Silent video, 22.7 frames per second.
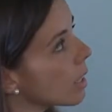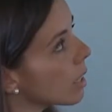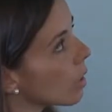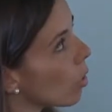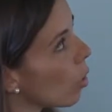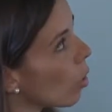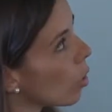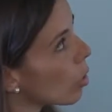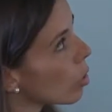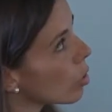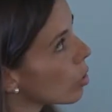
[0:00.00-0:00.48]

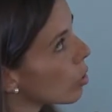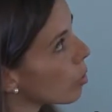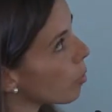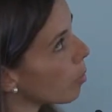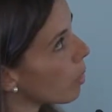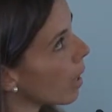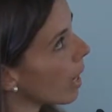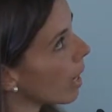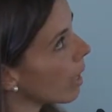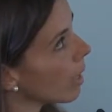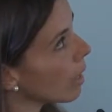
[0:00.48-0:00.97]
caused
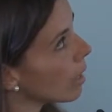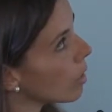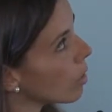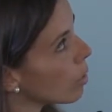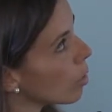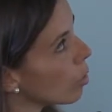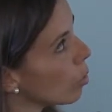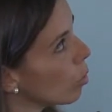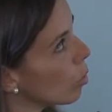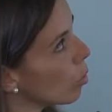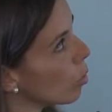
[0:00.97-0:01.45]
by
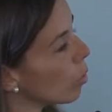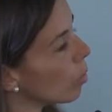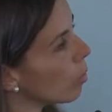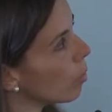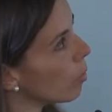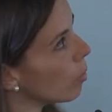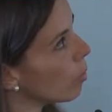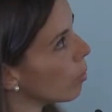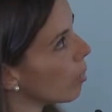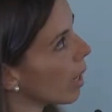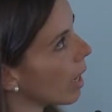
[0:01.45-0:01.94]
two
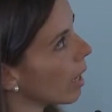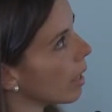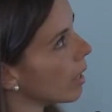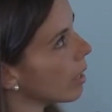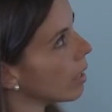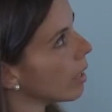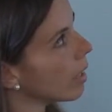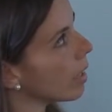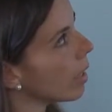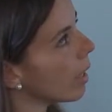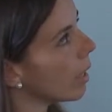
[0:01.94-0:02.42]

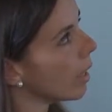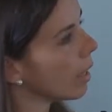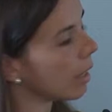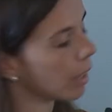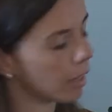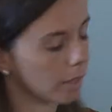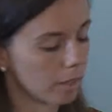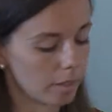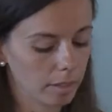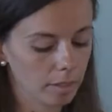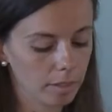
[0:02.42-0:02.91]
main
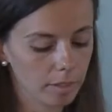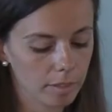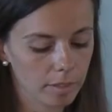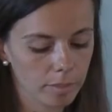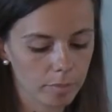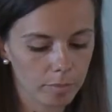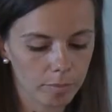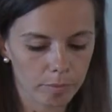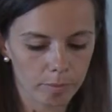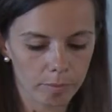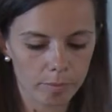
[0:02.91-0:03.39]

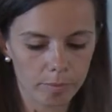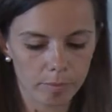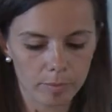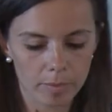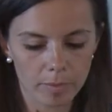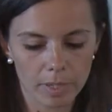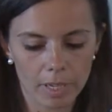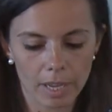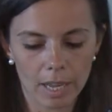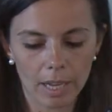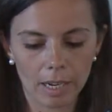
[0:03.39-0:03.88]

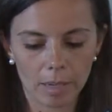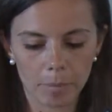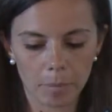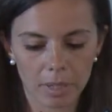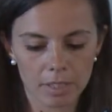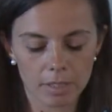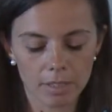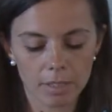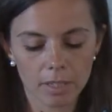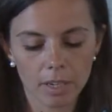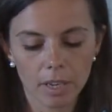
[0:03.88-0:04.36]

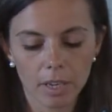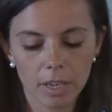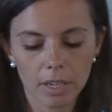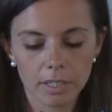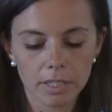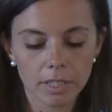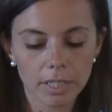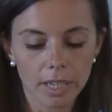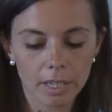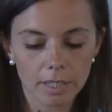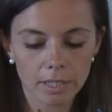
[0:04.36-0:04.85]
elements:
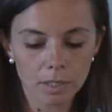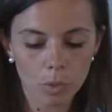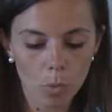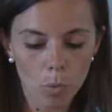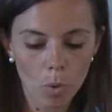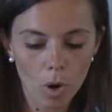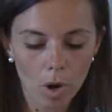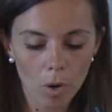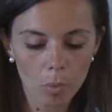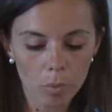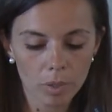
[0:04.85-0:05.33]
the
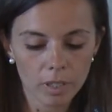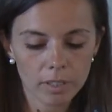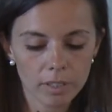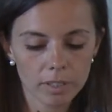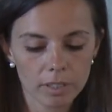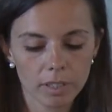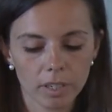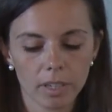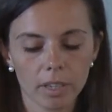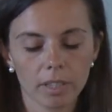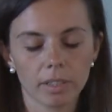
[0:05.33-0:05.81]

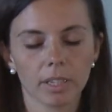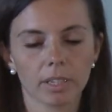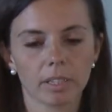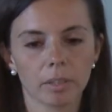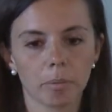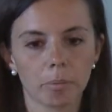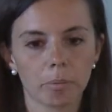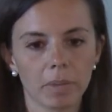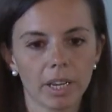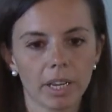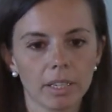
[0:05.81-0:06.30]
anticoagulants, that
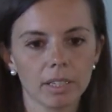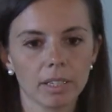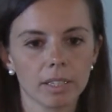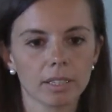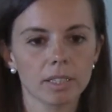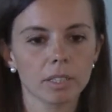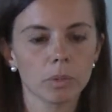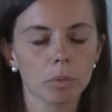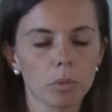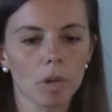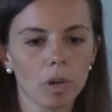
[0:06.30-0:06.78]
the main
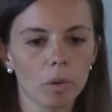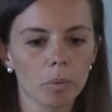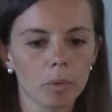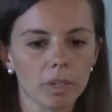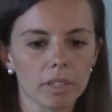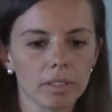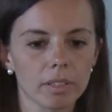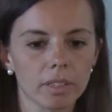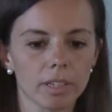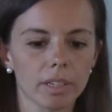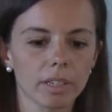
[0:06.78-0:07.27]

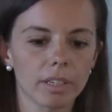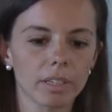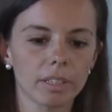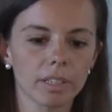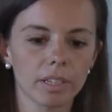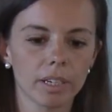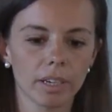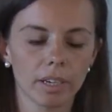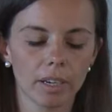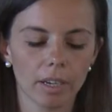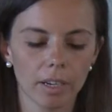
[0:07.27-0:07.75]
anticoagulant in
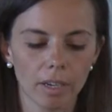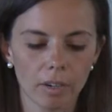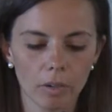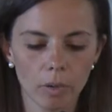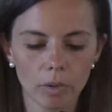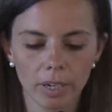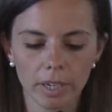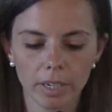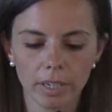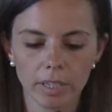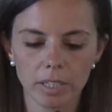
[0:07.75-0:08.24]
the
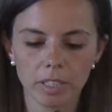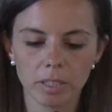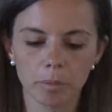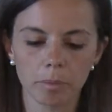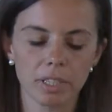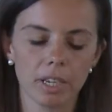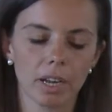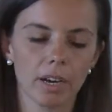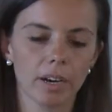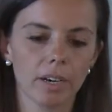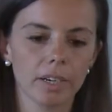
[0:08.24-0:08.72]

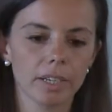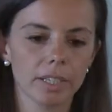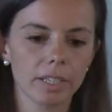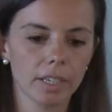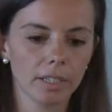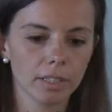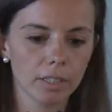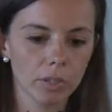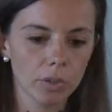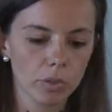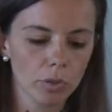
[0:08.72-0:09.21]
organisms are the
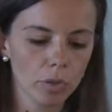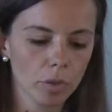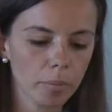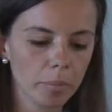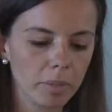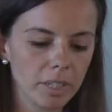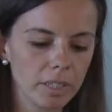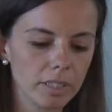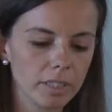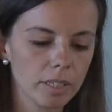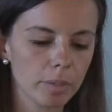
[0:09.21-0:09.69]

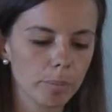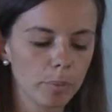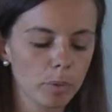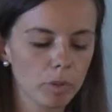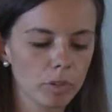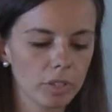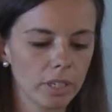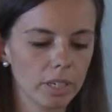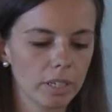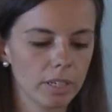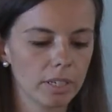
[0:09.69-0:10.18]
antithrombin, the
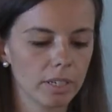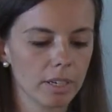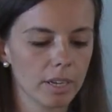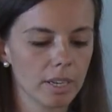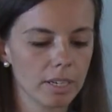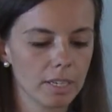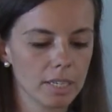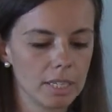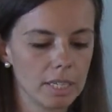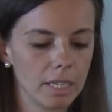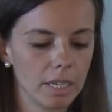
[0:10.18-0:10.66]
protein
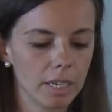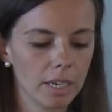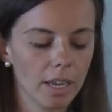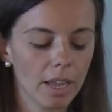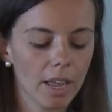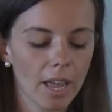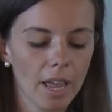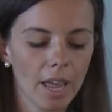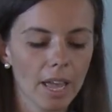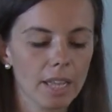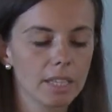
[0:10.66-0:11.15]
C,
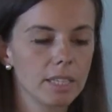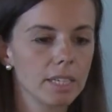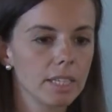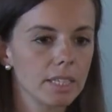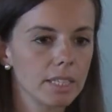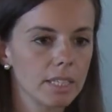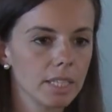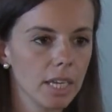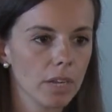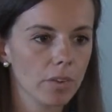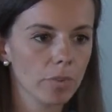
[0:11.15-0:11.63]
and the
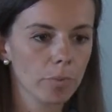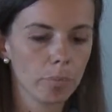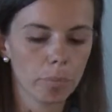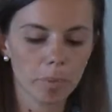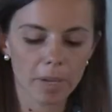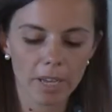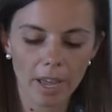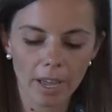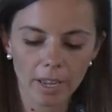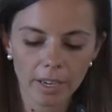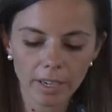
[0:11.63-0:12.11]

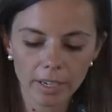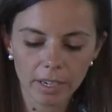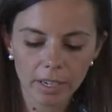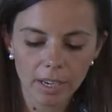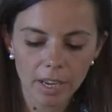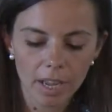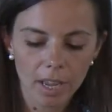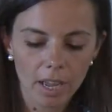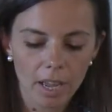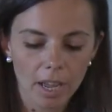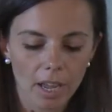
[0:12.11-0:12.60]
TFPI,
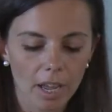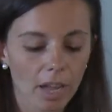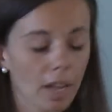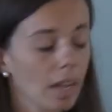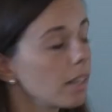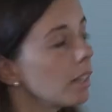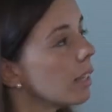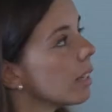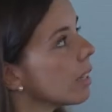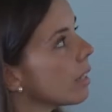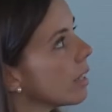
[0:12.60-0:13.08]

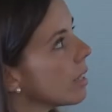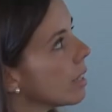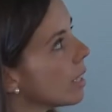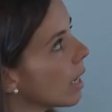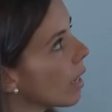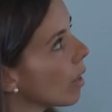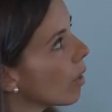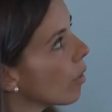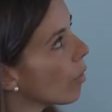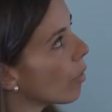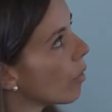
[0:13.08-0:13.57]
and
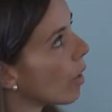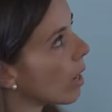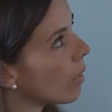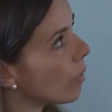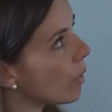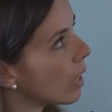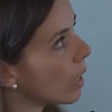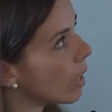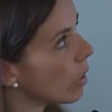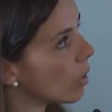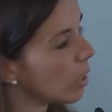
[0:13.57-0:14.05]
the
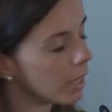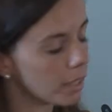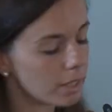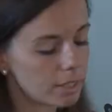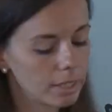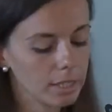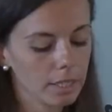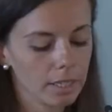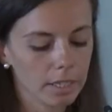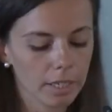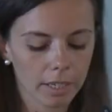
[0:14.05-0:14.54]

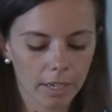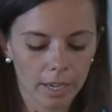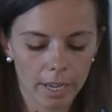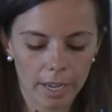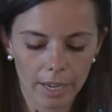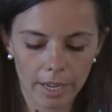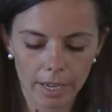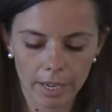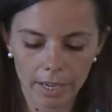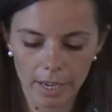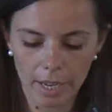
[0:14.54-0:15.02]
fibrinolytic
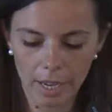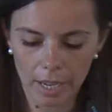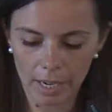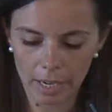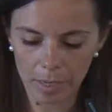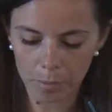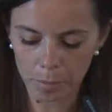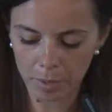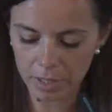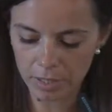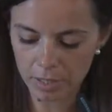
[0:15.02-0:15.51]

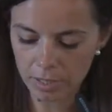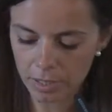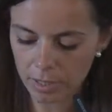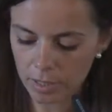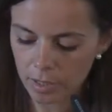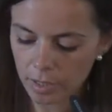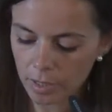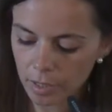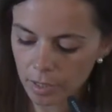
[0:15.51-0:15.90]
elements.